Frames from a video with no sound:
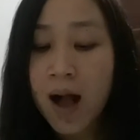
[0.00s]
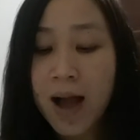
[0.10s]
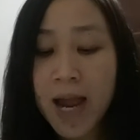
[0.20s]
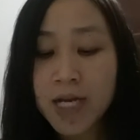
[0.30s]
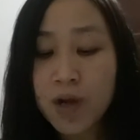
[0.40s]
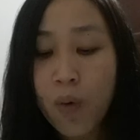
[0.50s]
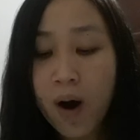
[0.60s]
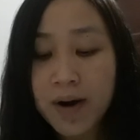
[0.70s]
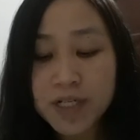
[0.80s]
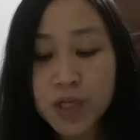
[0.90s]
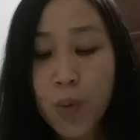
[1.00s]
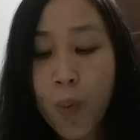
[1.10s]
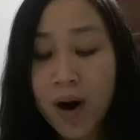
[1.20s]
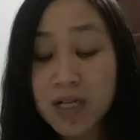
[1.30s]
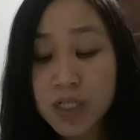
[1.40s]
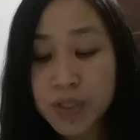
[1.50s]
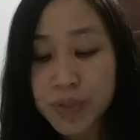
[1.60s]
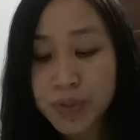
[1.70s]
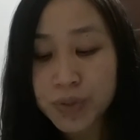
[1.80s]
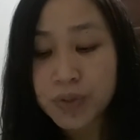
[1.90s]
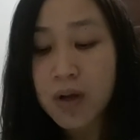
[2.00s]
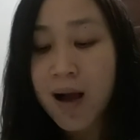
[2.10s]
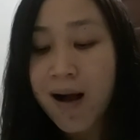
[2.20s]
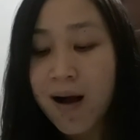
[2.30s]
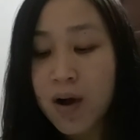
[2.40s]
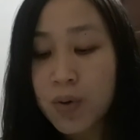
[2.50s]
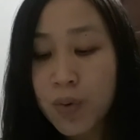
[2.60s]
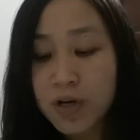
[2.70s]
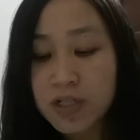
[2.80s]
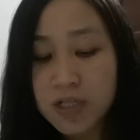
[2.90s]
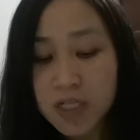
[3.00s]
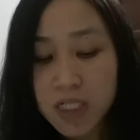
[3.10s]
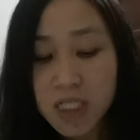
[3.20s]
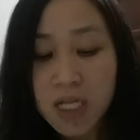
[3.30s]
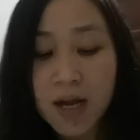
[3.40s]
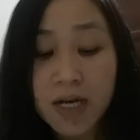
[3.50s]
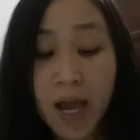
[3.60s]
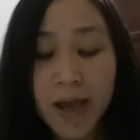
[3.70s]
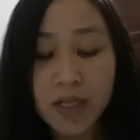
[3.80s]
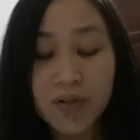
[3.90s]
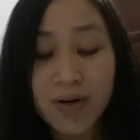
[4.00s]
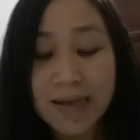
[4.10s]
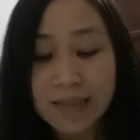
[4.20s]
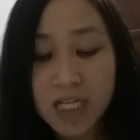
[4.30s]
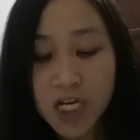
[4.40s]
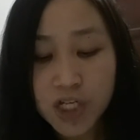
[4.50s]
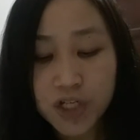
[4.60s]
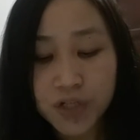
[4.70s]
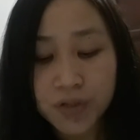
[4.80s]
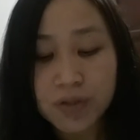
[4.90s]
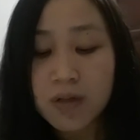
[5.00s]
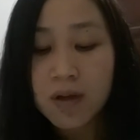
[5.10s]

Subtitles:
I had no idea what to do. I was just an English teacher.